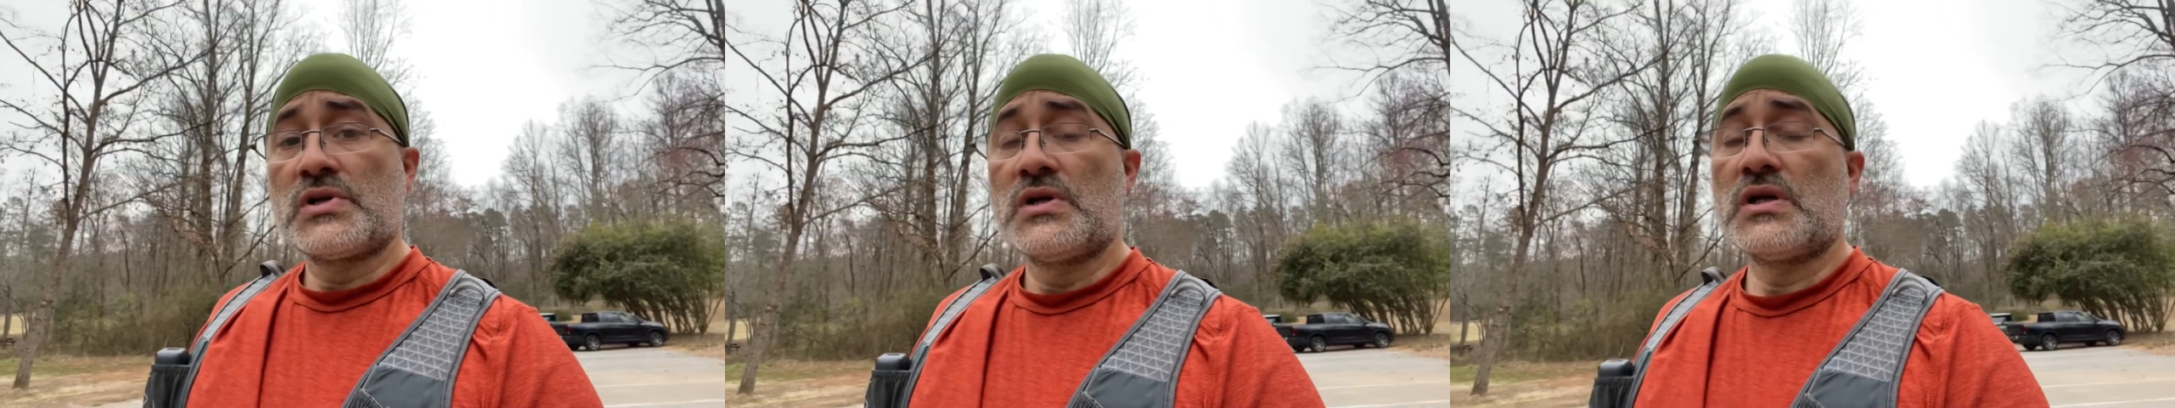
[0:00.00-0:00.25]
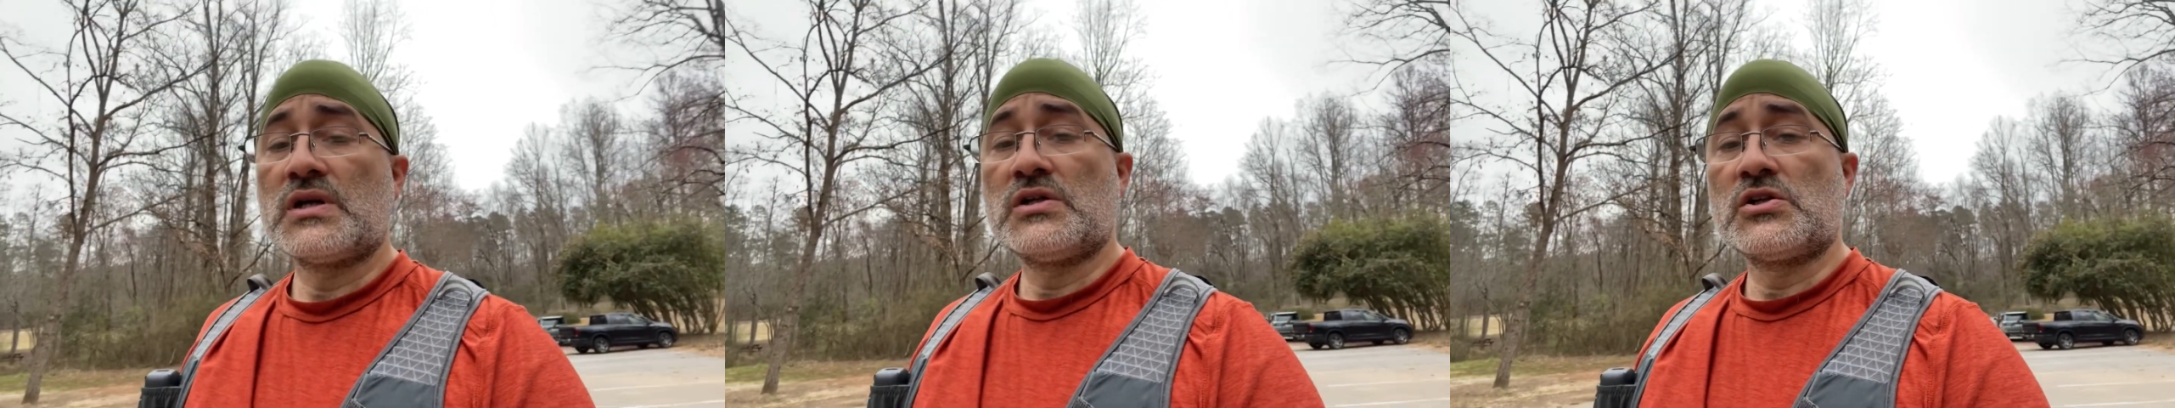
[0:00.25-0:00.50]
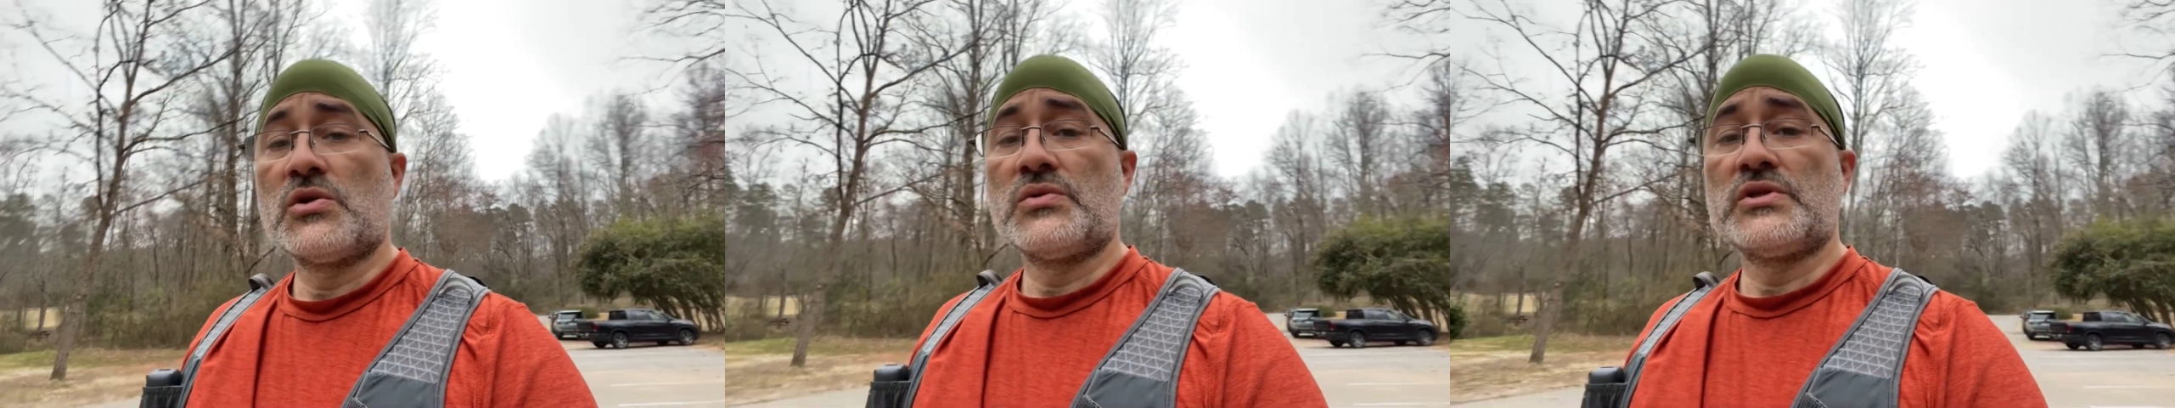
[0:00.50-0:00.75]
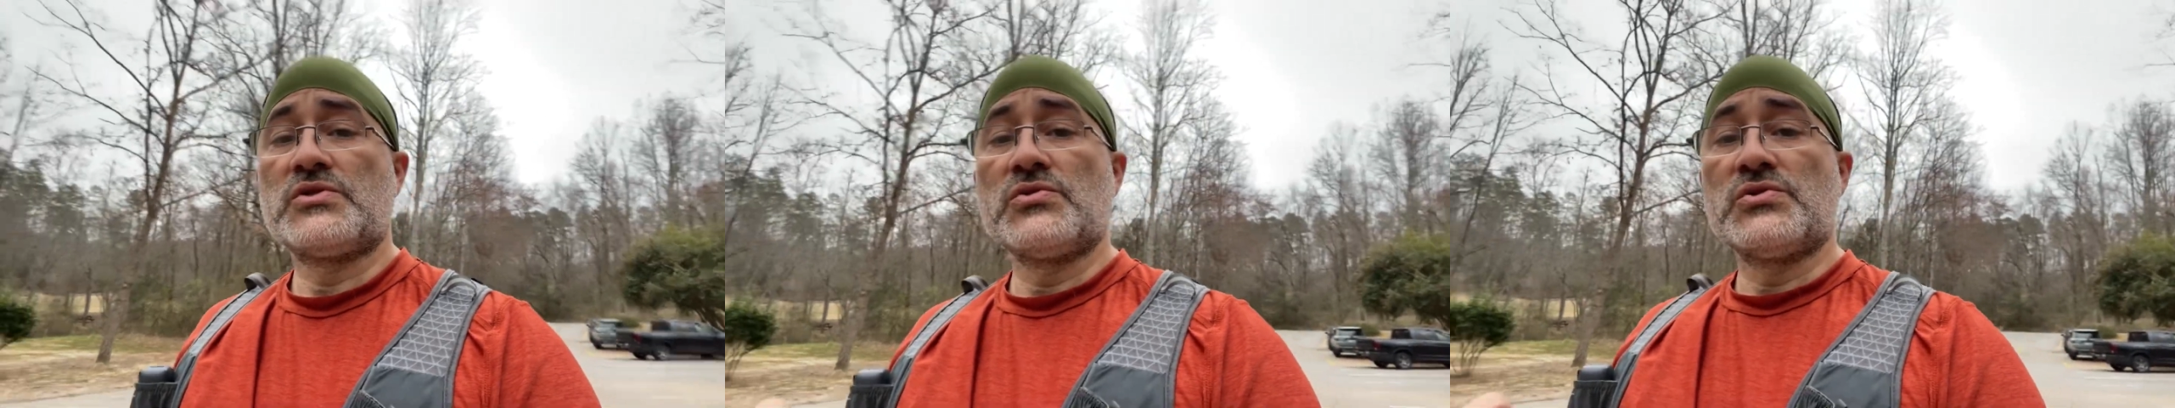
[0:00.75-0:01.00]
I'm going to go
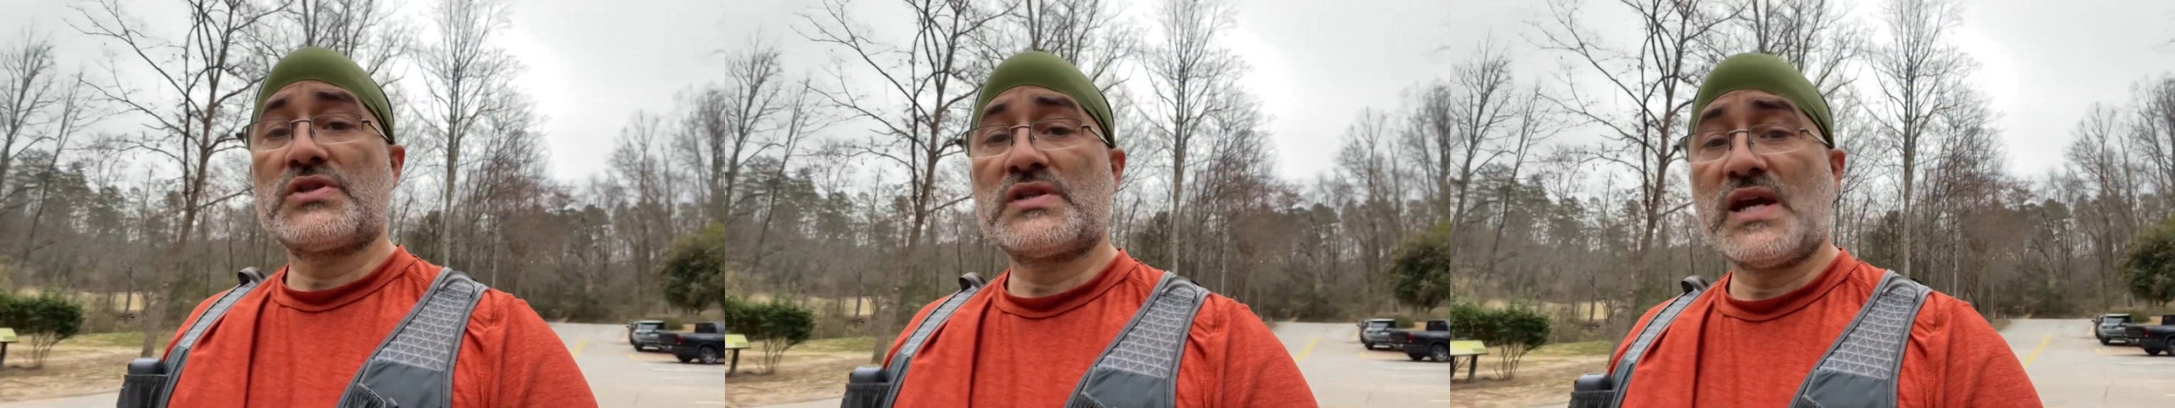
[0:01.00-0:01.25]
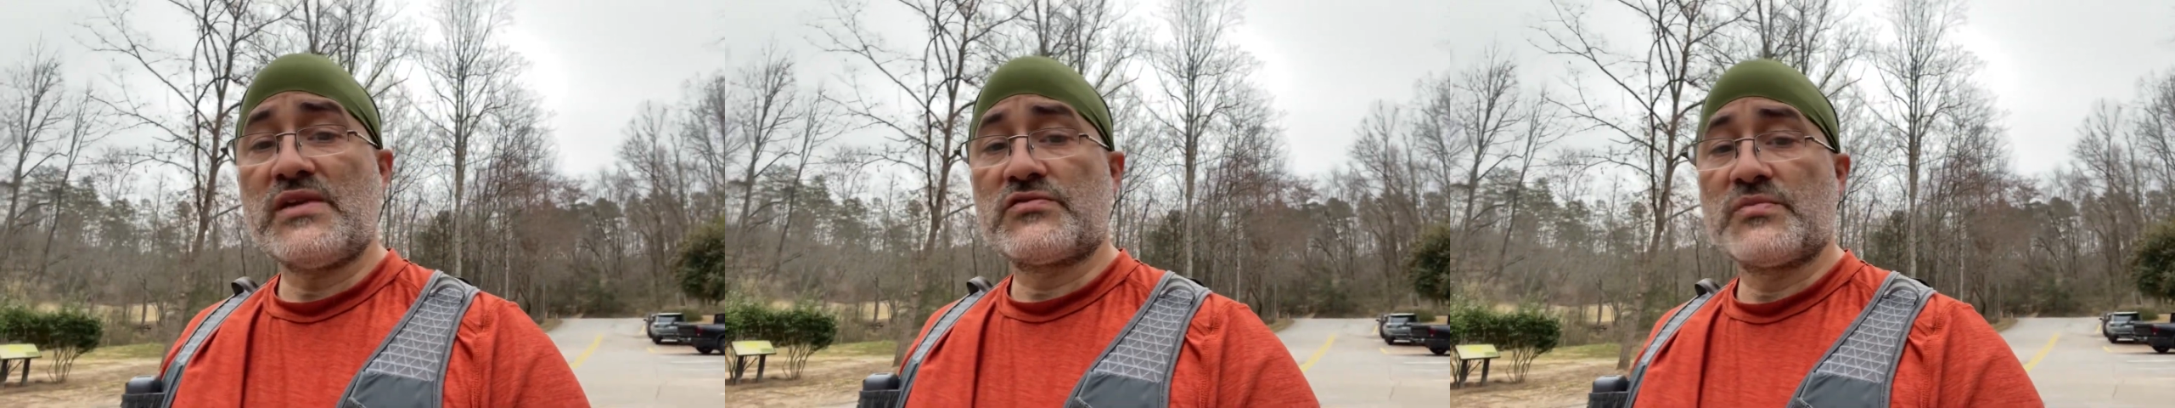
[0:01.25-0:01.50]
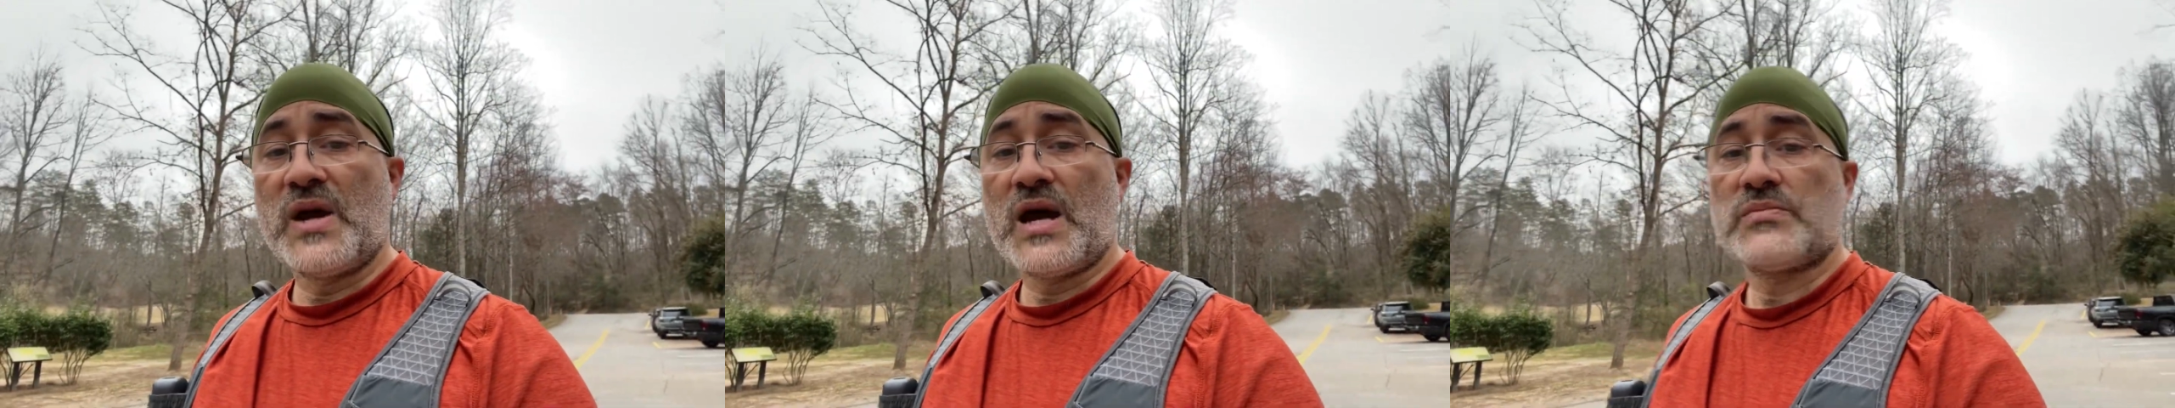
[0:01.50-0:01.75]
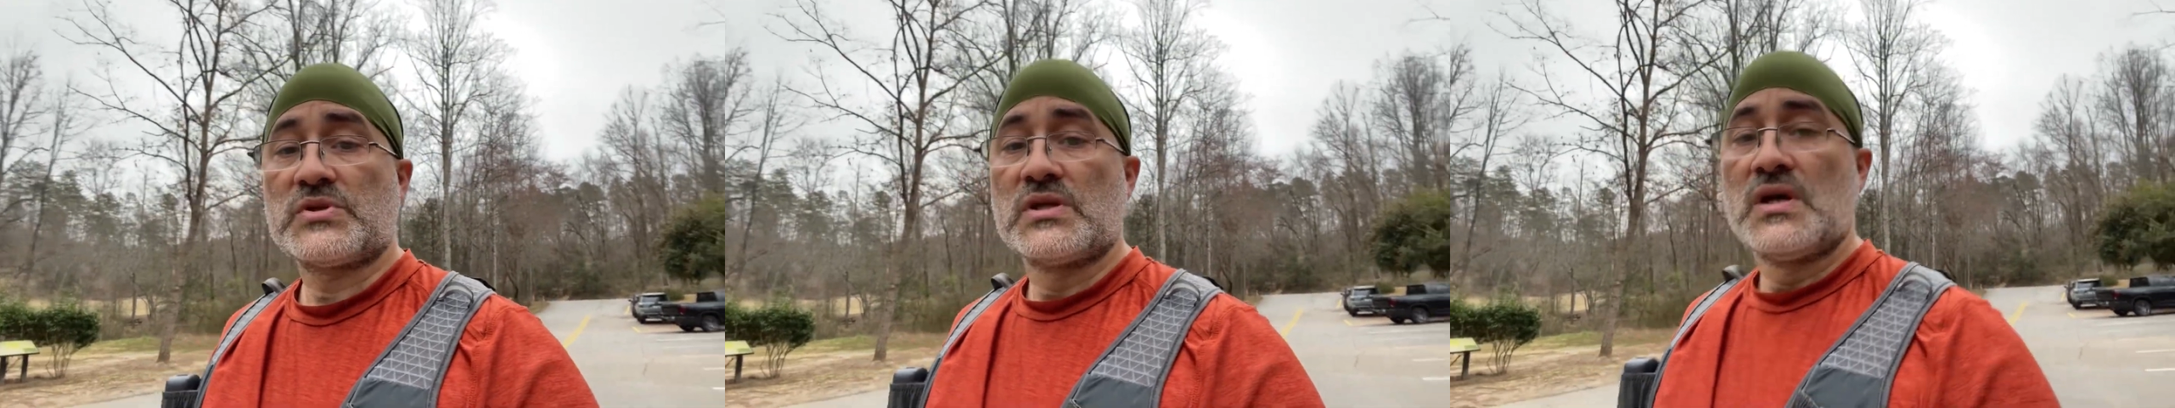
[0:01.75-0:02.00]
into Saved Maps,